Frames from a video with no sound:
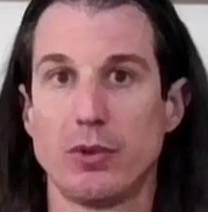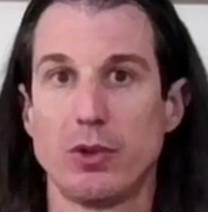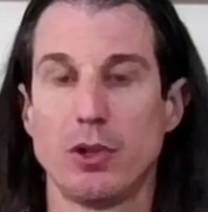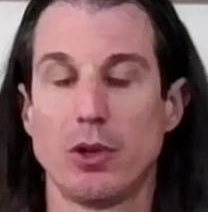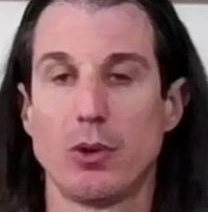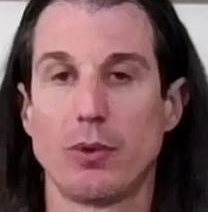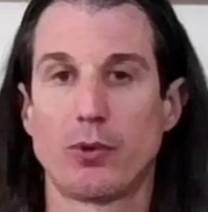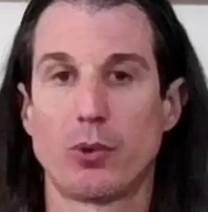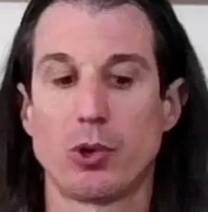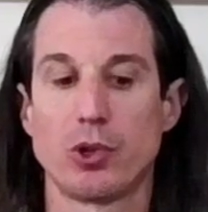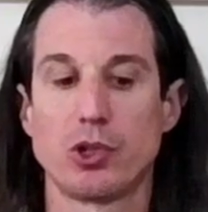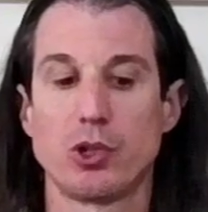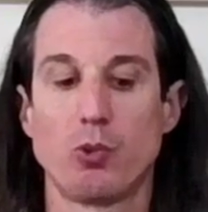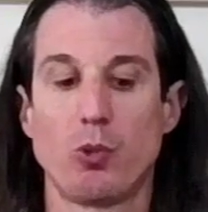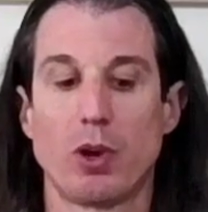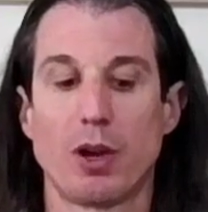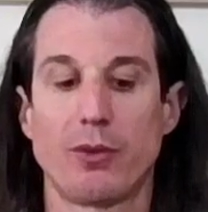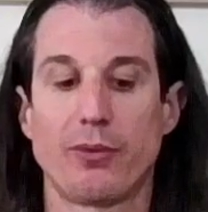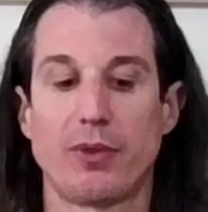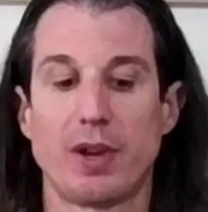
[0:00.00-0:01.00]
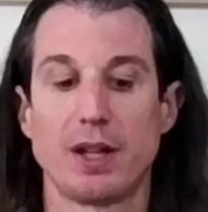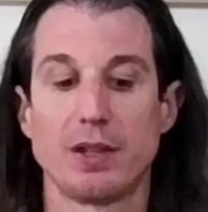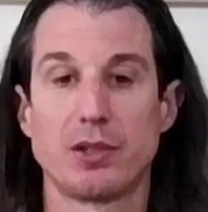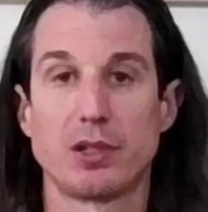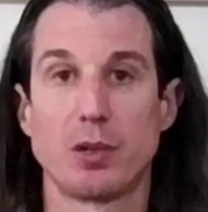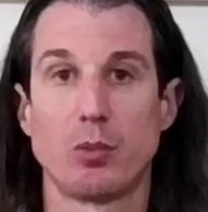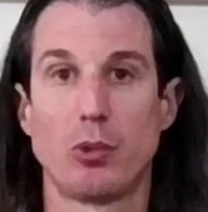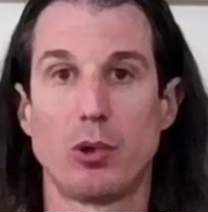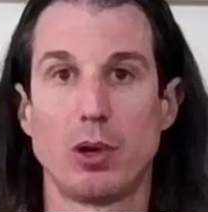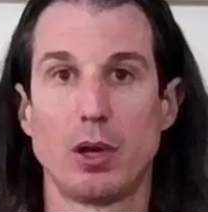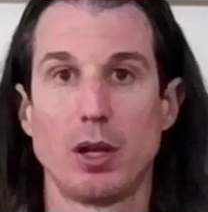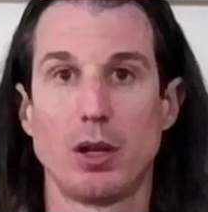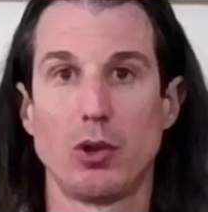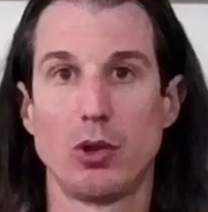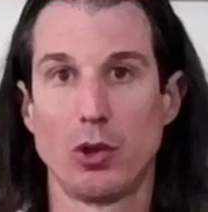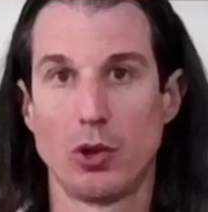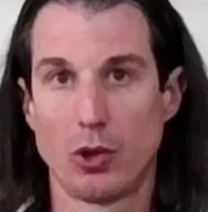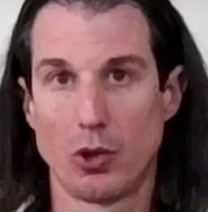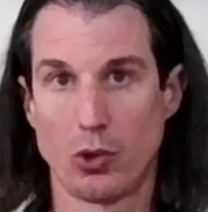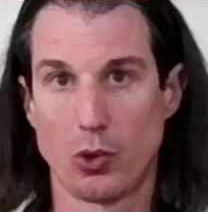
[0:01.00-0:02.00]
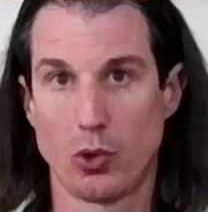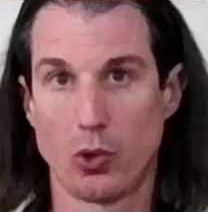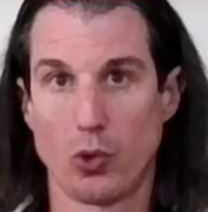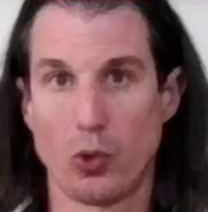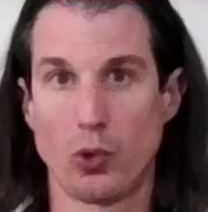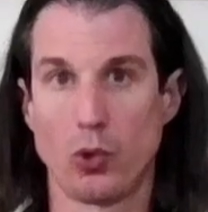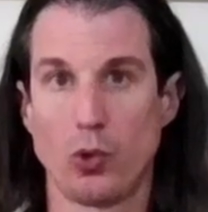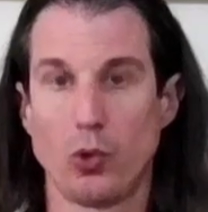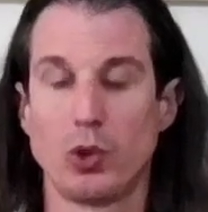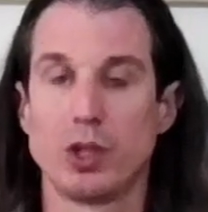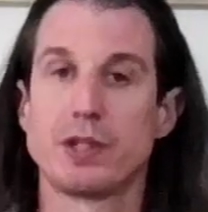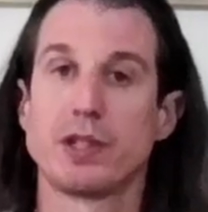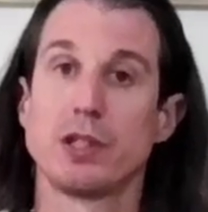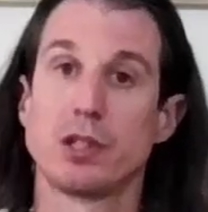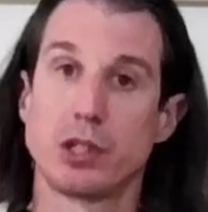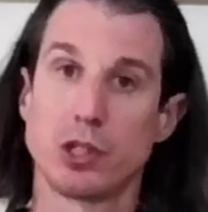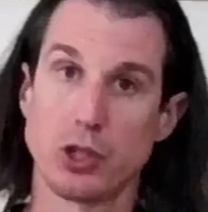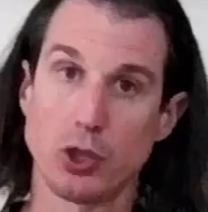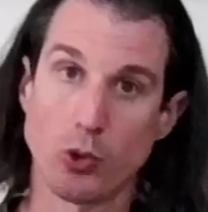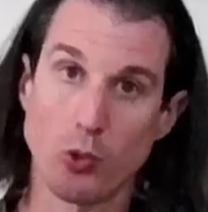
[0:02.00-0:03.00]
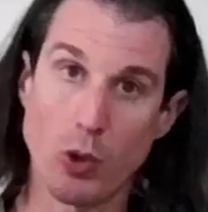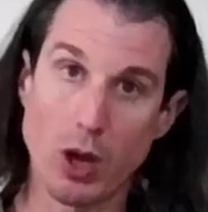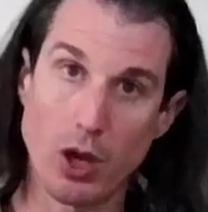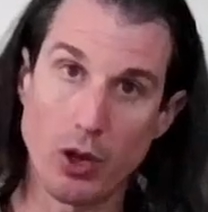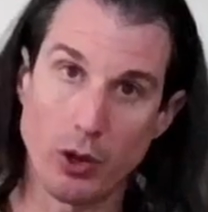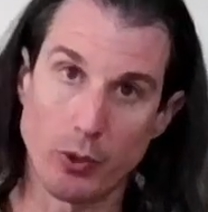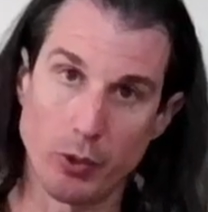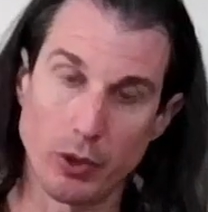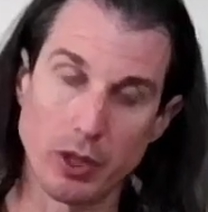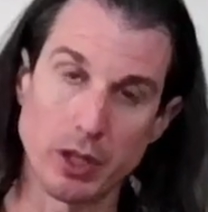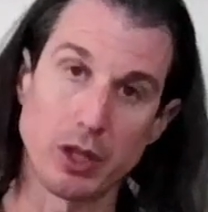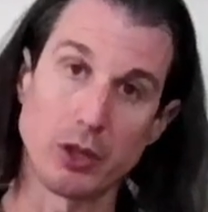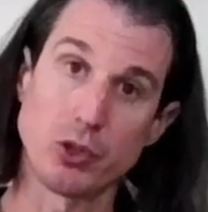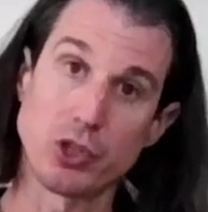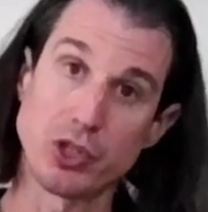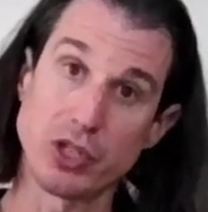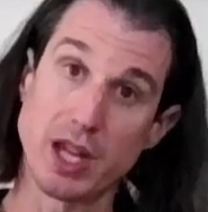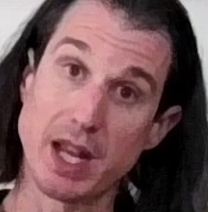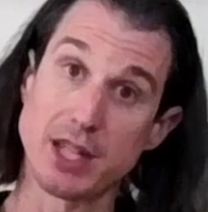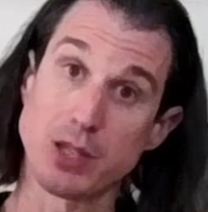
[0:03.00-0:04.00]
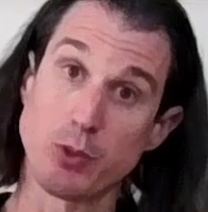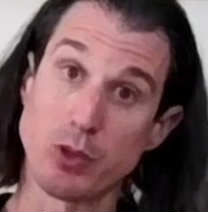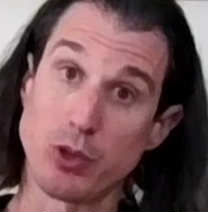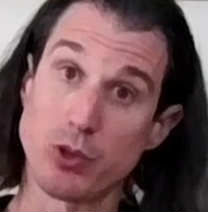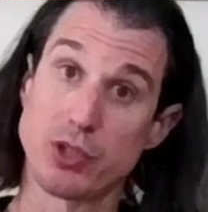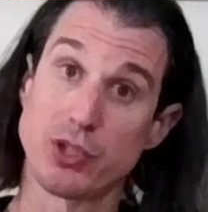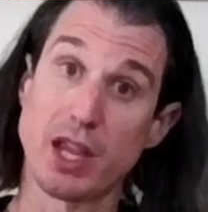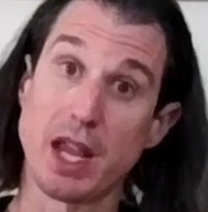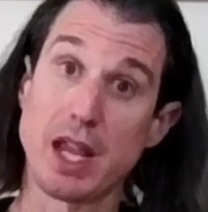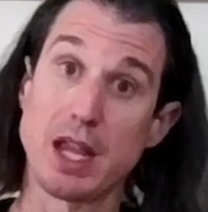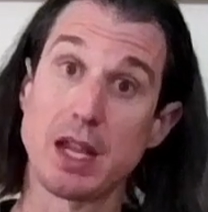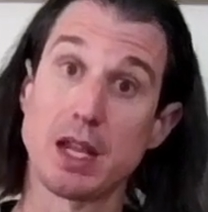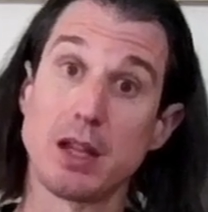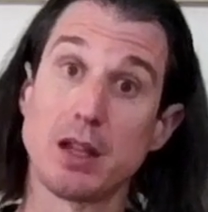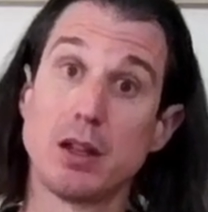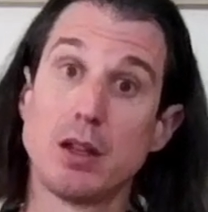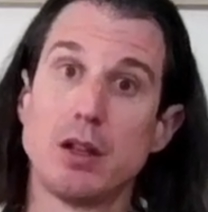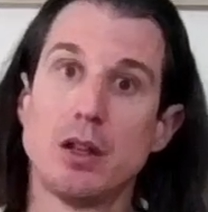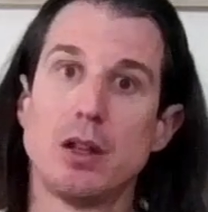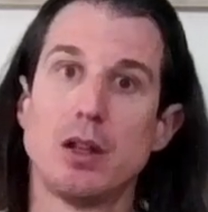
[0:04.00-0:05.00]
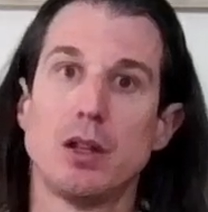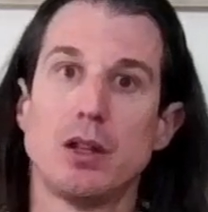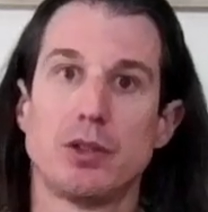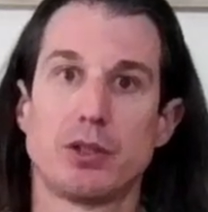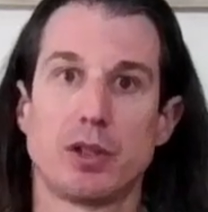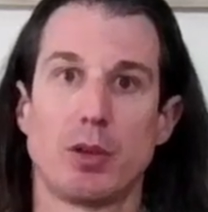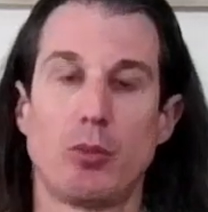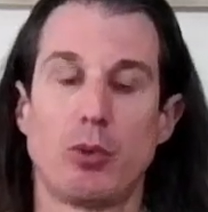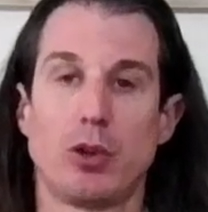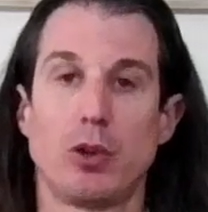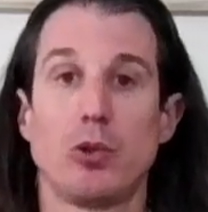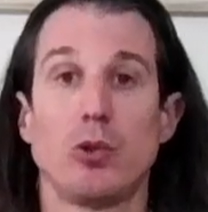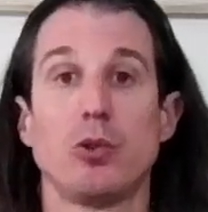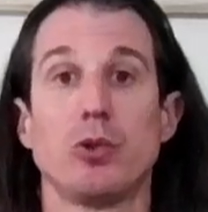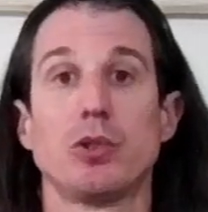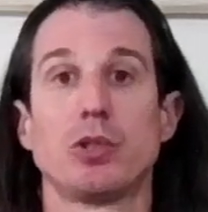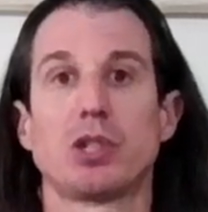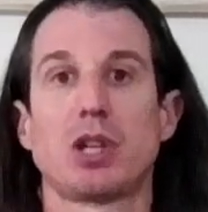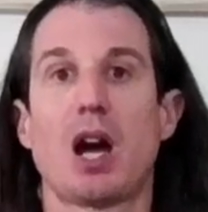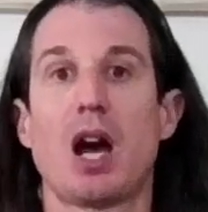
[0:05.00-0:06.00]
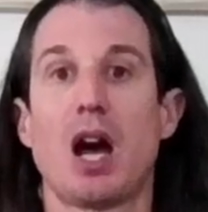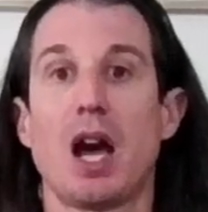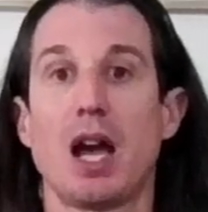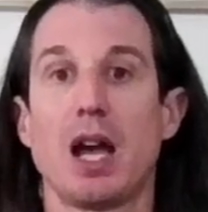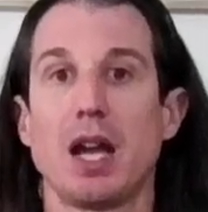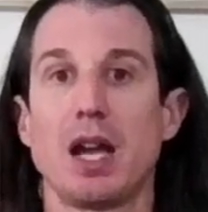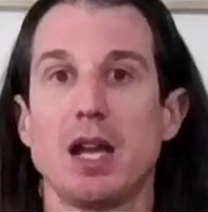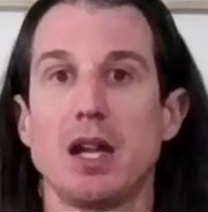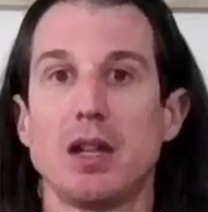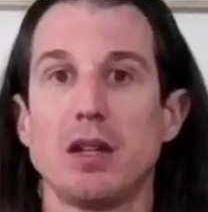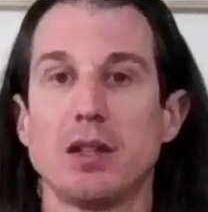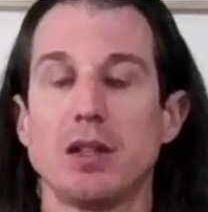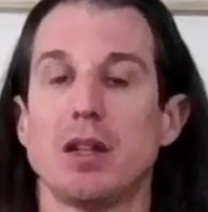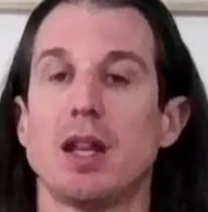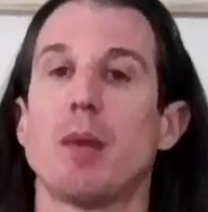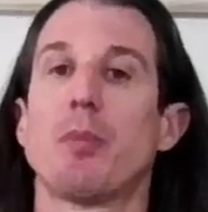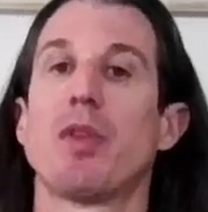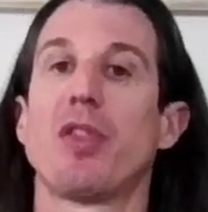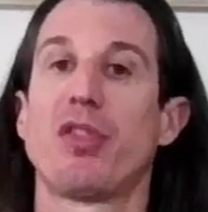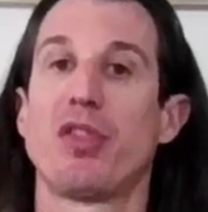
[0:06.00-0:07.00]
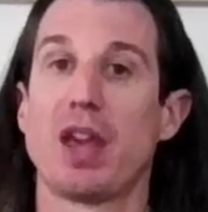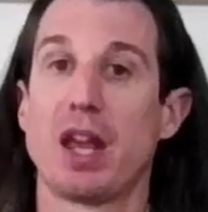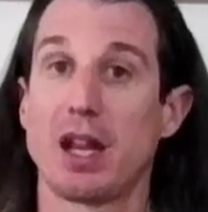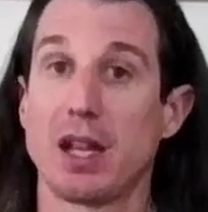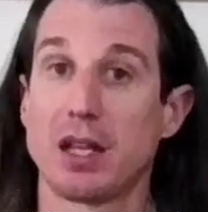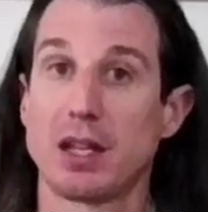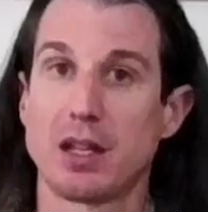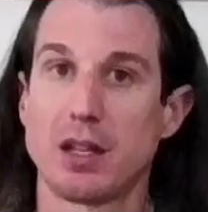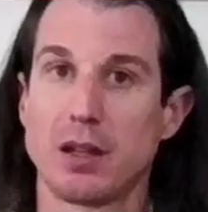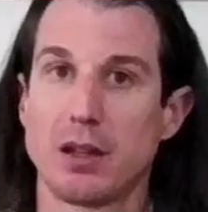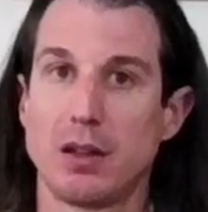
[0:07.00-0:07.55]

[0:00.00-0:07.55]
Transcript: You know, of course you want to find someone who listens to you well and really understands what you're saying, someone who's kind and empathetic,